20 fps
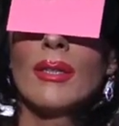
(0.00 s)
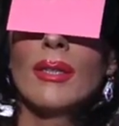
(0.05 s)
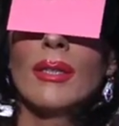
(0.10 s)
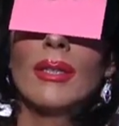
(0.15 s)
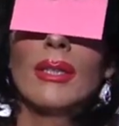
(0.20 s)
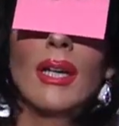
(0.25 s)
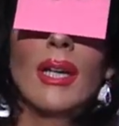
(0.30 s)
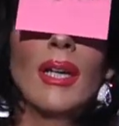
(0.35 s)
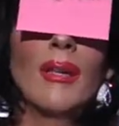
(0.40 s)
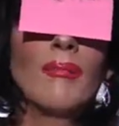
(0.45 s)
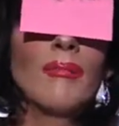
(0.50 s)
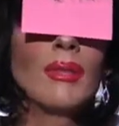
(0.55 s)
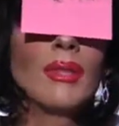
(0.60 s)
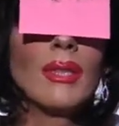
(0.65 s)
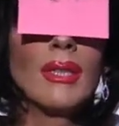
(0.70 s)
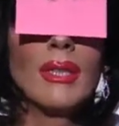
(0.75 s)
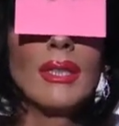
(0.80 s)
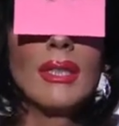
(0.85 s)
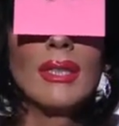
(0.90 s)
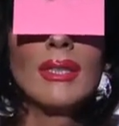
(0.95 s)
good time
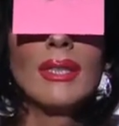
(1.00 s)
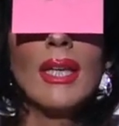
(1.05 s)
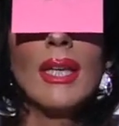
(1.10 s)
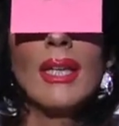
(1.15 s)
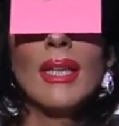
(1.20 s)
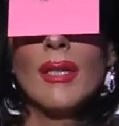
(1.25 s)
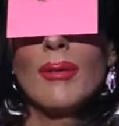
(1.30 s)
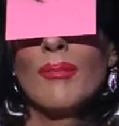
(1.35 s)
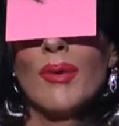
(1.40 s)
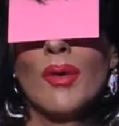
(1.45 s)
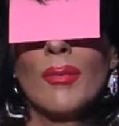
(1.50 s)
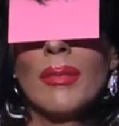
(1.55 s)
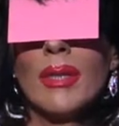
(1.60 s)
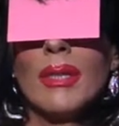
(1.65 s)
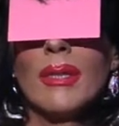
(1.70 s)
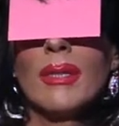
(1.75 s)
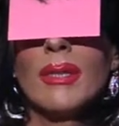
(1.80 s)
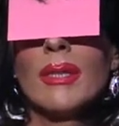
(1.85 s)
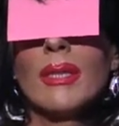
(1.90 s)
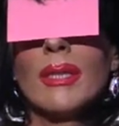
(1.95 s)
to take a
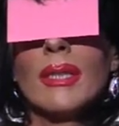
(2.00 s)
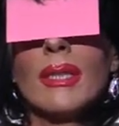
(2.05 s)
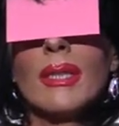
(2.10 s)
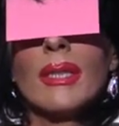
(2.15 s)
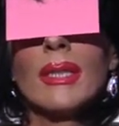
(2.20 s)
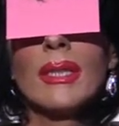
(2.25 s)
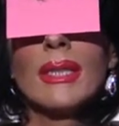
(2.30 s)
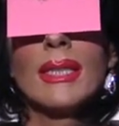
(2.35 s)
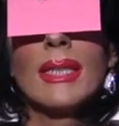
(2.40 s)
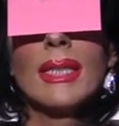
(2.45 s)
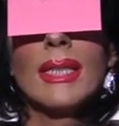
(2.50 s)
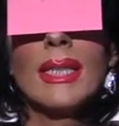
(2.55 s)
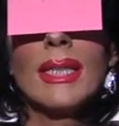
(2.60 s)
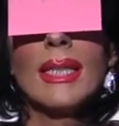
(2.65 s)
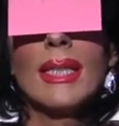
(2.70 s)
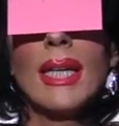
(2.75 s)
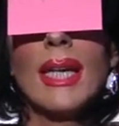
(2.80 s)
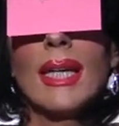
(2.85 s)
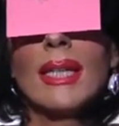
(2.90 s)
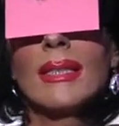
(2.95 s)
moment to
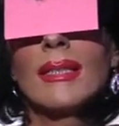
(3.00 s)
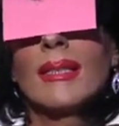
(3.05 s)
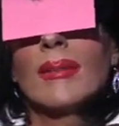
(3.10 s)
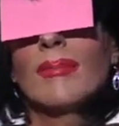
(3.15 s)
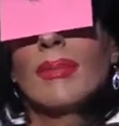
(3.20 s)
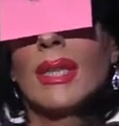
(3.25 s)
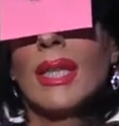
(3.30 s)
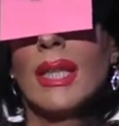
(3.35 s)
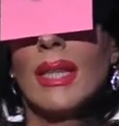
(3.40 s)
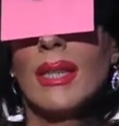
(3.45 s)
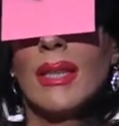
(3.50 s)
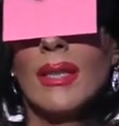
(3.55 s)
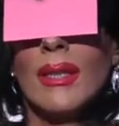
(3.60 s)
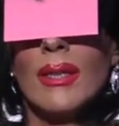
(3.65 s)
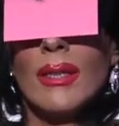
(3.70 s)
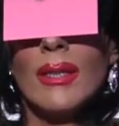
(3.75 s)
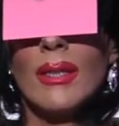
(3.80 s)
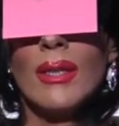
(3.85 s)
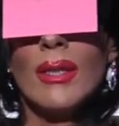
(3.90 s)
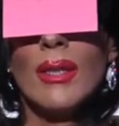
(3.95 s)
contemplate
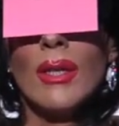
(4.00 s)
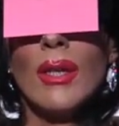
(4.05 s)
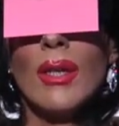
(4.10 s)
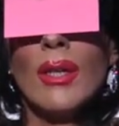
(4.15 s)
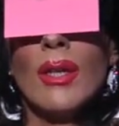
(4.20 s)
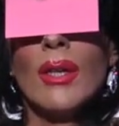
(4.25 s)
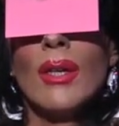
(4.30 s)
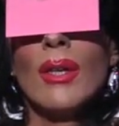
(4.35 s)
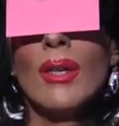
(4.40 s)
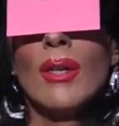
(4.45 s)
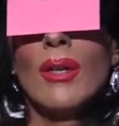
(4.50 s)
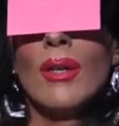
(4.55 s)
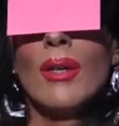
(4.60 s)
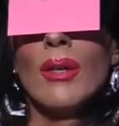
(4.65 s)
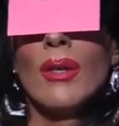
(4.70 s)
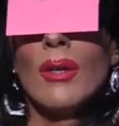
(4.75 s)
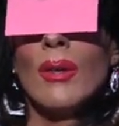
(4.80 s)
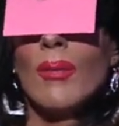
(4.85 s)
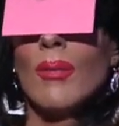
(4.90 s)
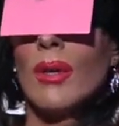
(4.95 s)
the
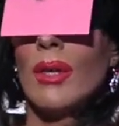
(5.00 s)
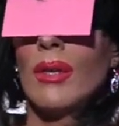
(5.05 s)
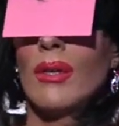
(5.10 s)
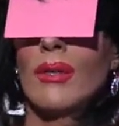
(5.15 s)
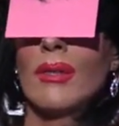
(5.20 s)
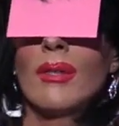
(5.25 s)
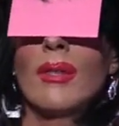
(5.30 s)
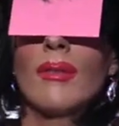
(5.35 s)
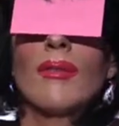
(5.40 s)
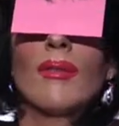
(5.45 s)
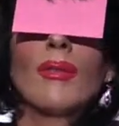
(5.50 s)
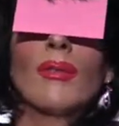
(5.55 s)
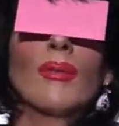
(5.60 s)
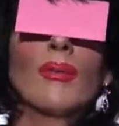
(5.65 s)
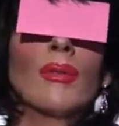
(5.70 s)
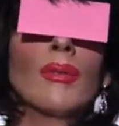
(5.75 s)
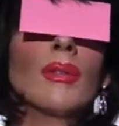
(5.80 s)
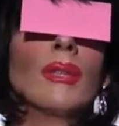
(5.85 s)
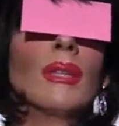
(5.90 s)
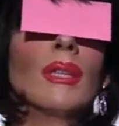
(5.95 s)
wonders of
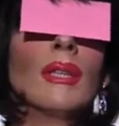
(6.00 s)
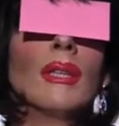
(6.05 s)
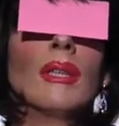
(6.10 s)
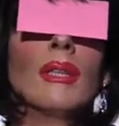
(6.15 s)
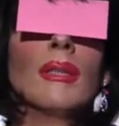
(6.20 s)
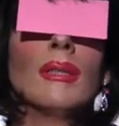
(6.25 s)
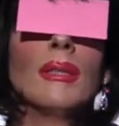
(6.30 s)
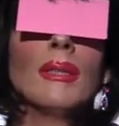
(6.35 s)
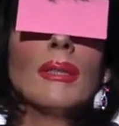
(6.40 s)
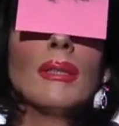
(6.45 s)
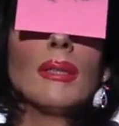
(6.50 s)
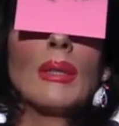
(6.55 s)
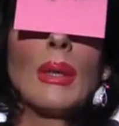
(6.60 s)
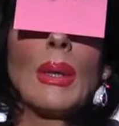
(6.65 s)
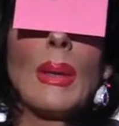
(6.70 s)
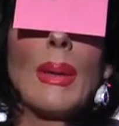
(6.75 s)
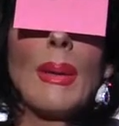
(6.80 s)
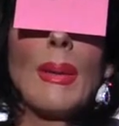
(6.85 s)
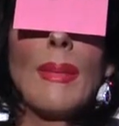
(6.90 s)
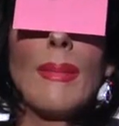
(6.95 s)
the world and the
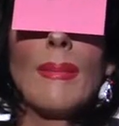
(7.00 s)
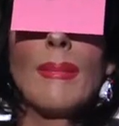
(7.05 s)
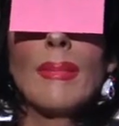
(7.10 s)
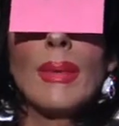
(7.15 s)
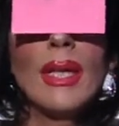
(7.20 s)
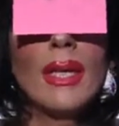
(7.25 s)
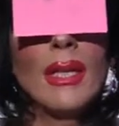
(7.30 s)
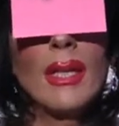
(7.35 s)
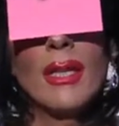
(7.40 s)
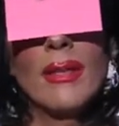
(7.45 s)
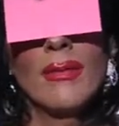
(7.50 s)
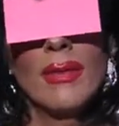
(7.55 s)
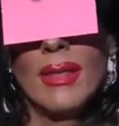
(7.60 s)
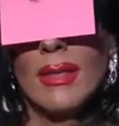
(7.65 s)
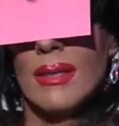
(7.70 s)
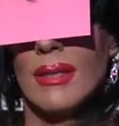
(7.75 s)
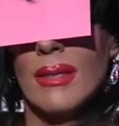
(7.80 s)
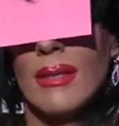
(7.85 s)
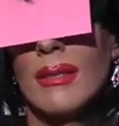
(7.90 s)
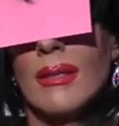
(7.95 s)
meaning of
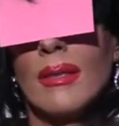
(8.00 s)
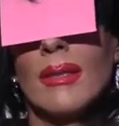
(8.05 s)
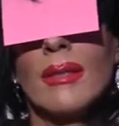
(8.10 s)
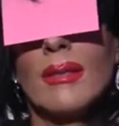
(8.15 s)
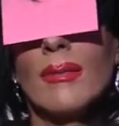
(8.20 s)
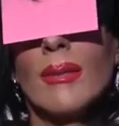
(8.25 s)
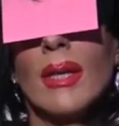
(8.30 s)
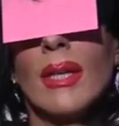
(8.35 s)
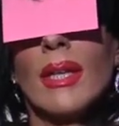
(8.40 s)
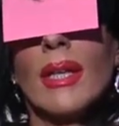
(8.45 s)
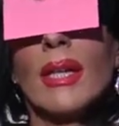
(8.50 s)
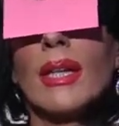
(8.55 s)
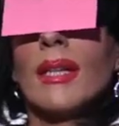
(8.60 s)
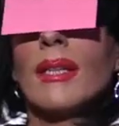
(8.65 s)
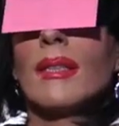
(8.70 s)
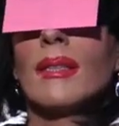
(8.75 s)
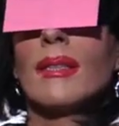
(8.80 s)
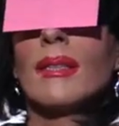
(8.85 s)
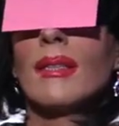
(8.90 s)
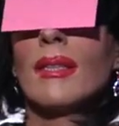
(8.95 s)
existence while
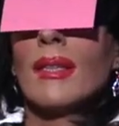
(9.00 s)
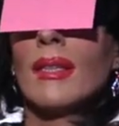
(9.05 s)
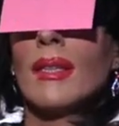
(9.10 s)
I